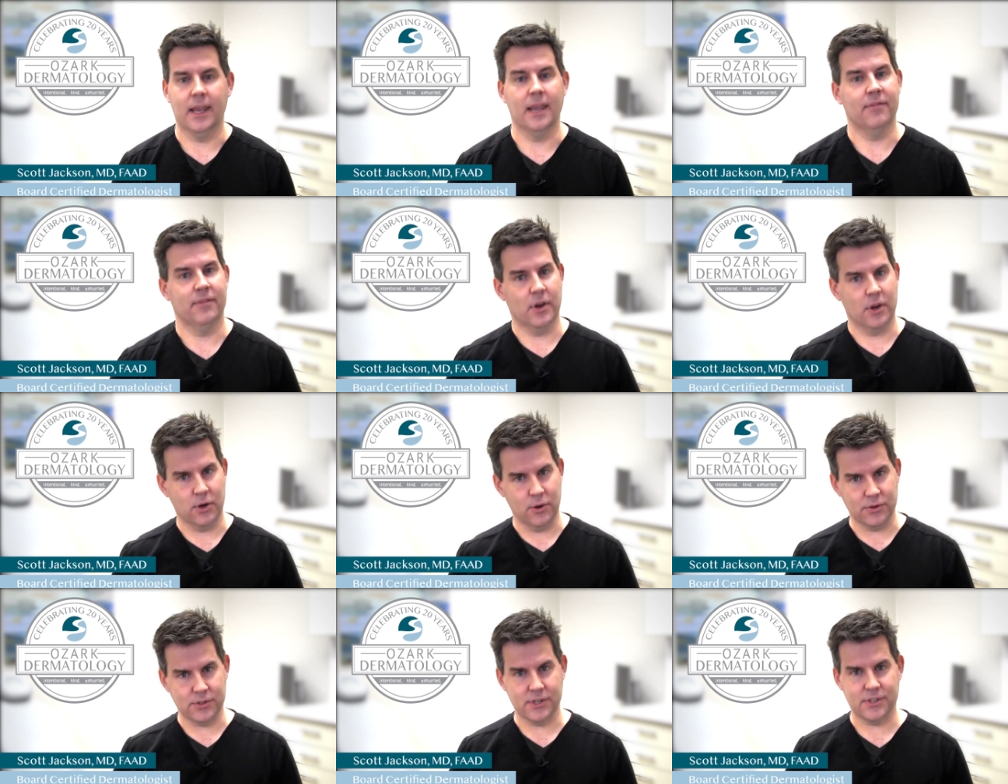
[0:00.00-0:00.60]
If you
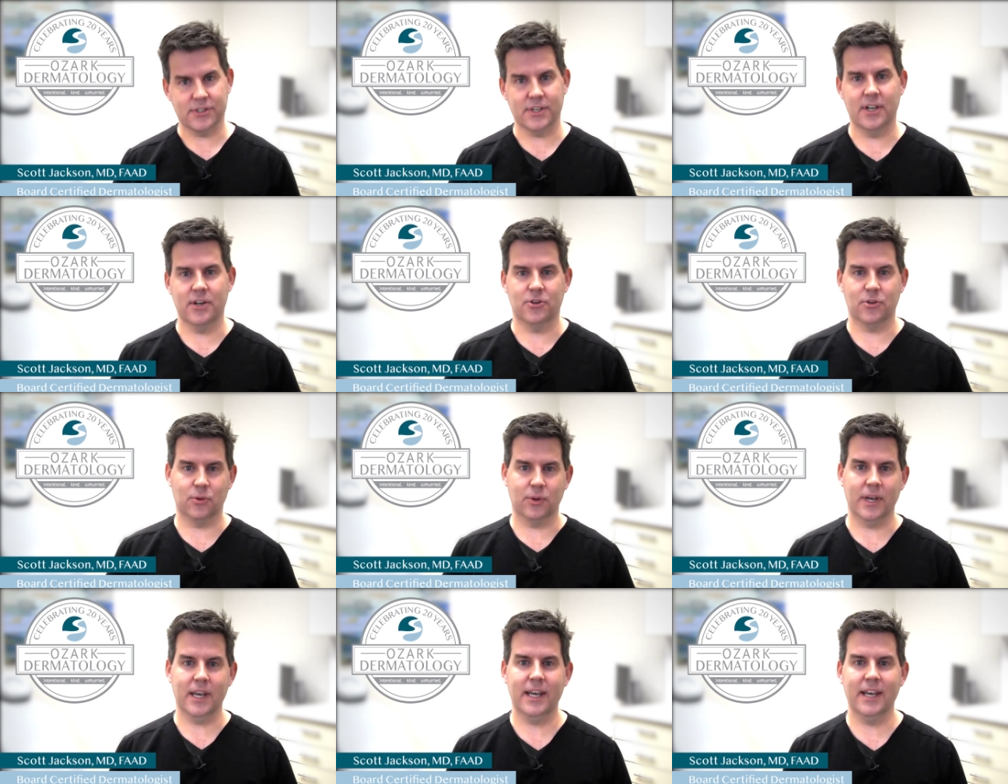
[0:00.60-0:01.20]
use a
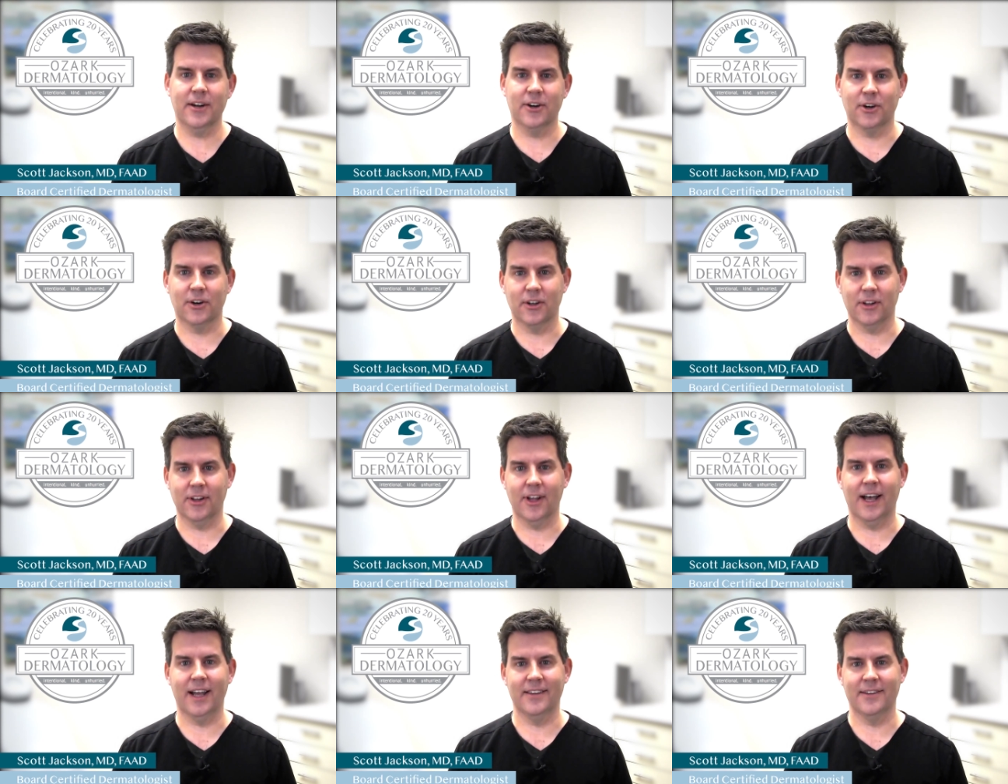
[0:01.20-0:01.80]
central heater a
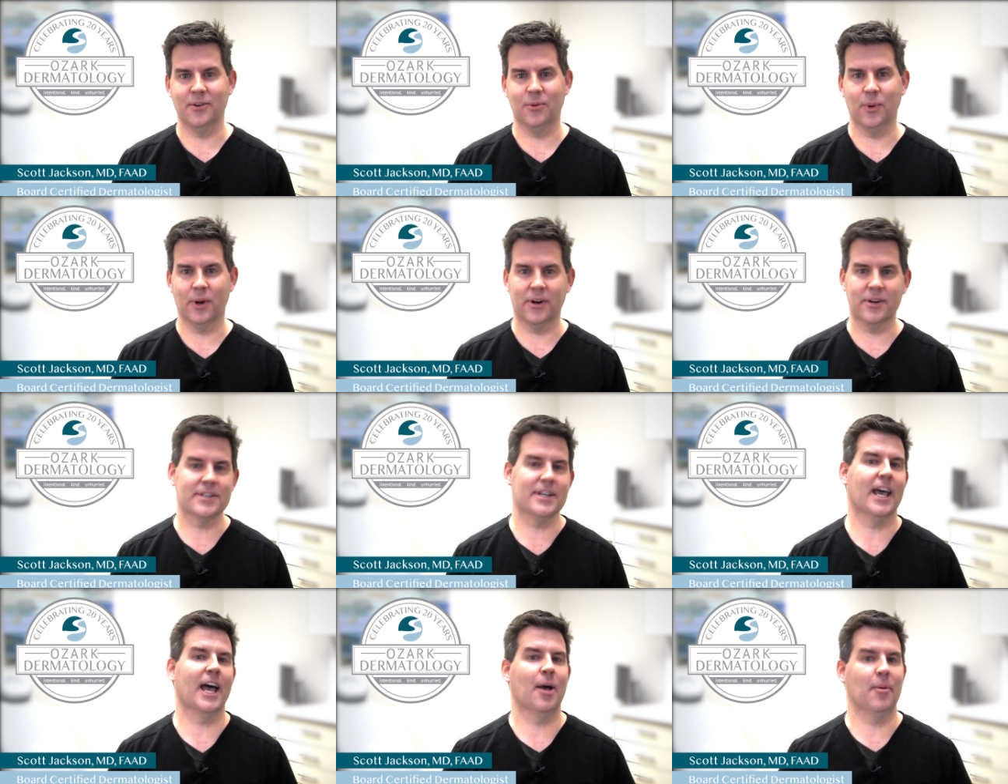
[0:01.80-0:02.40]
lot in the
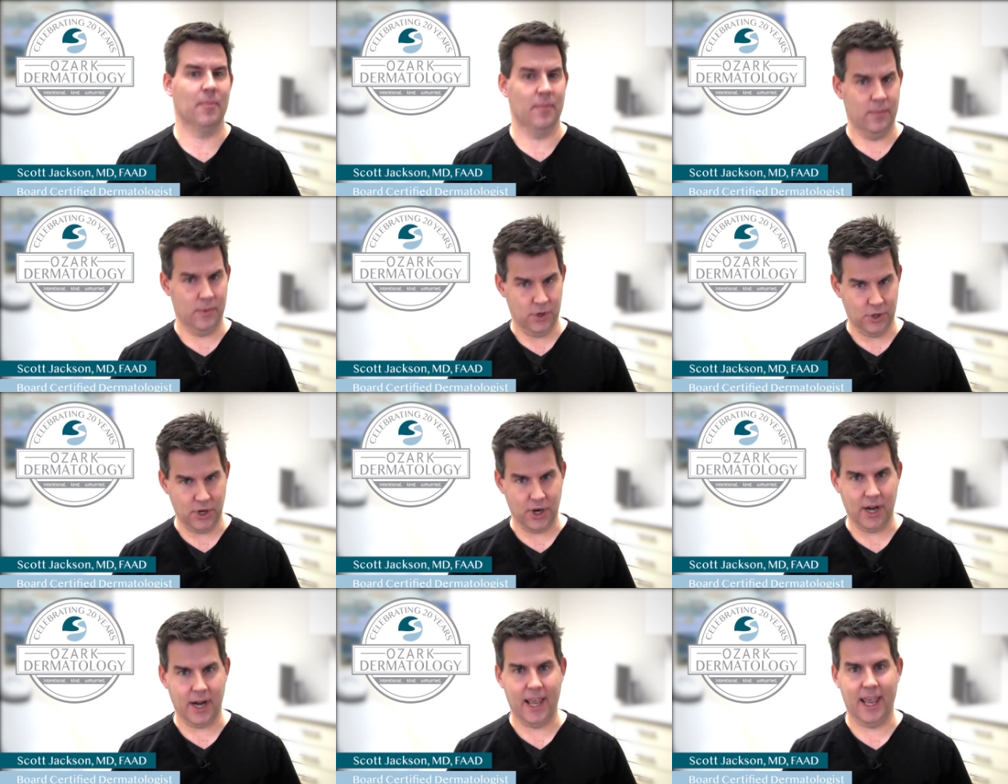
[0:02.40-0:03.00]
wintertime,
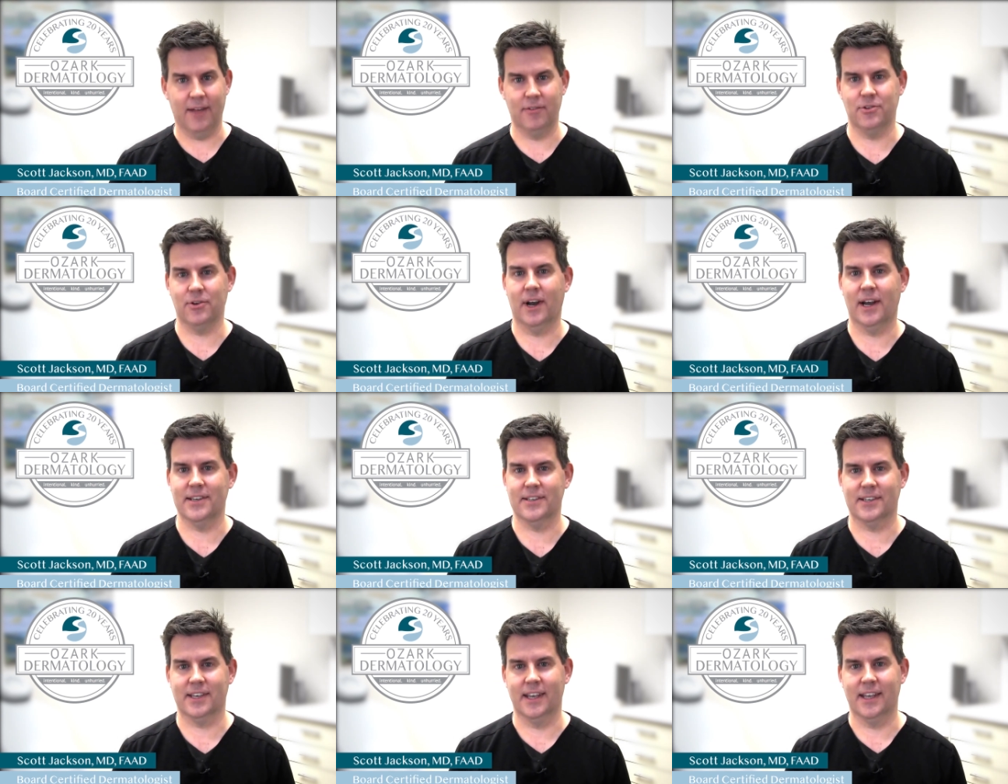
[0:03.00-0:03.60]
you're going to have
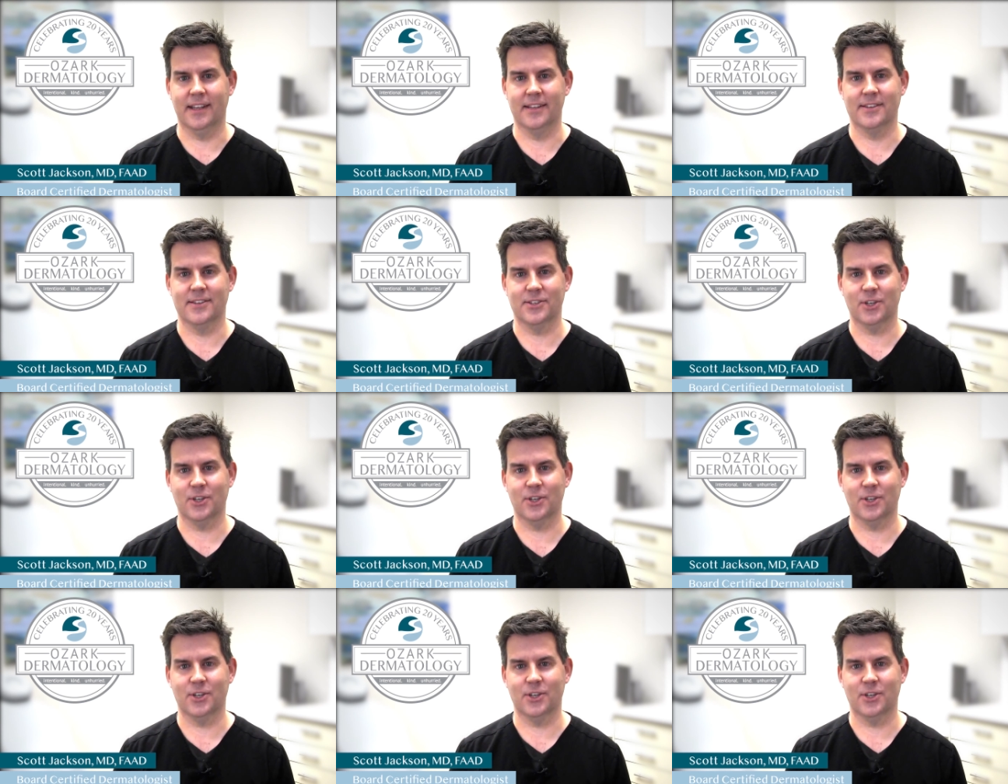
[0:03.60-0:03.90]
dry skin.